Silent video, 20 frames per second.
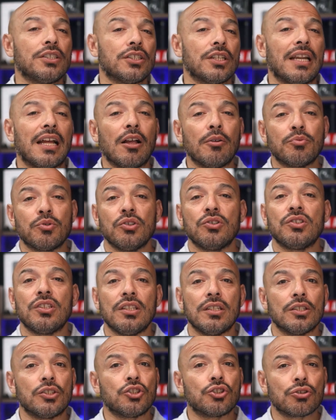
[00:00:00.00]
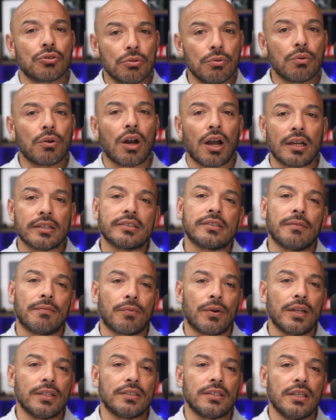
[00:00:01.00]
helps you see the true cost of
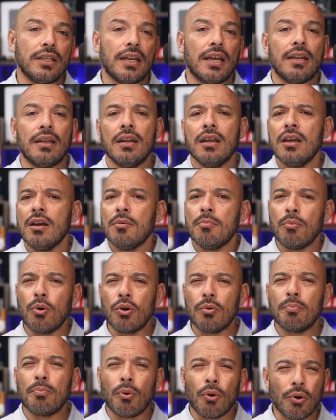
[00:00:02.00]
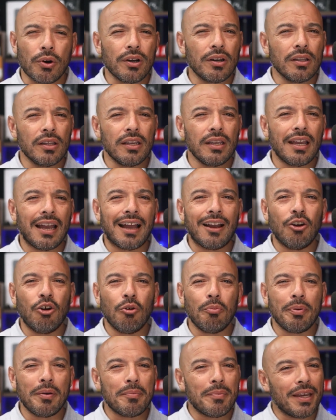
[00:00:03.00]
renting. And more importantly, I
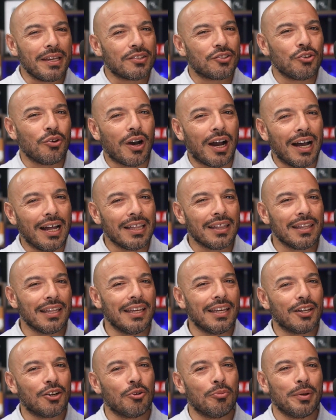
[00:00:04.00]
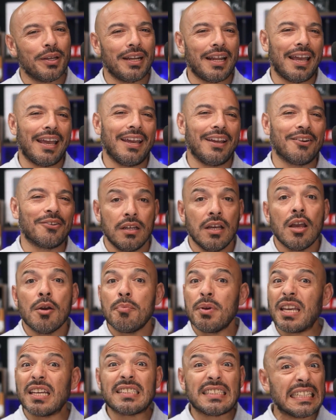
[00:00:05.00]
hope it makes you a little bit angry
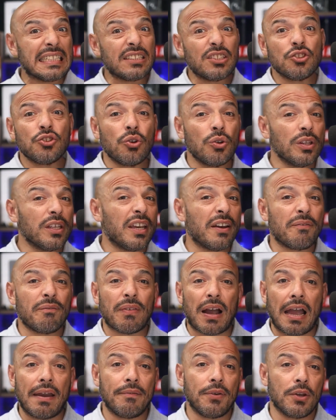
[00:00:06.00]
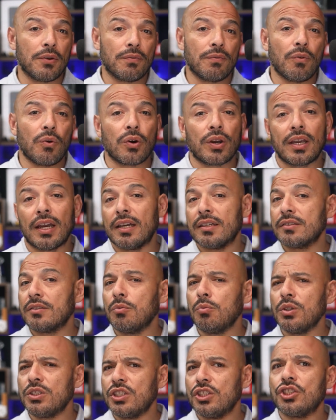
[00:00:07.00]
because this is only a 5-year forecast,
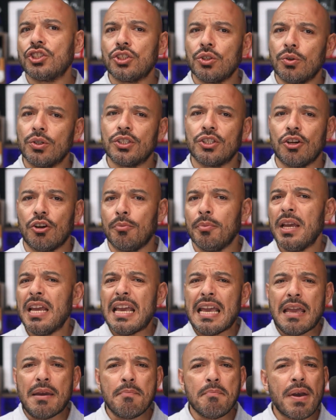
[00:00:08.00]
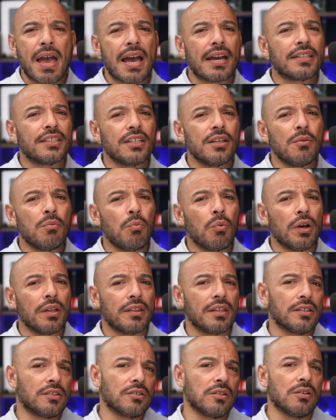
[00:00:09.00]
which is short term. Imagine what
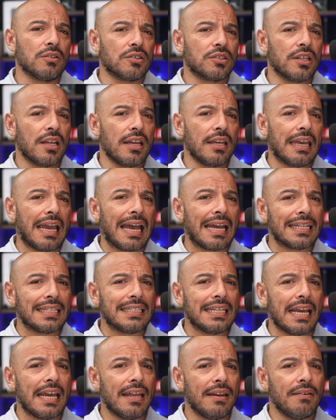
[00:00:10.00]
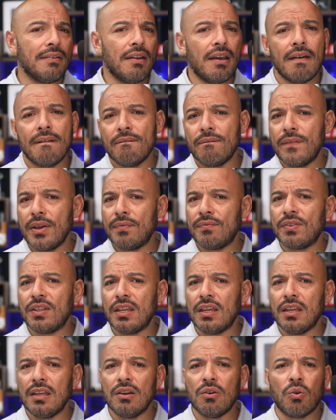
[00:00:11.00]
this looks like at 10,
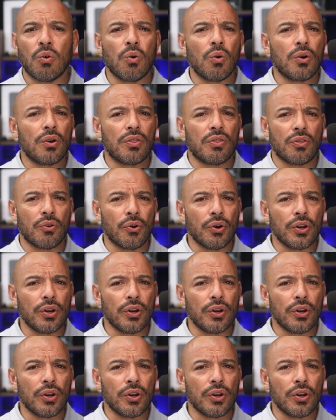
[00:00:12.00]
15 or 30